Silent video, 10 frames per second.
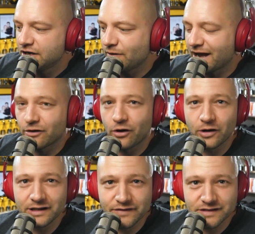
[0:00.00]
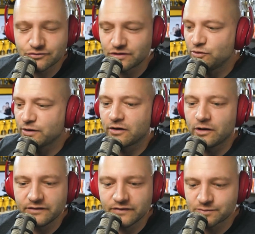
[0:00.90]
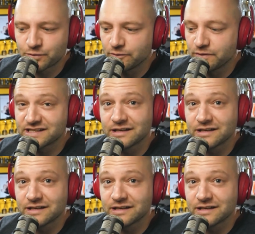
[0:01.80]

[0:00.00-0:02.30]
who had all of this dream, who had all of this purpose,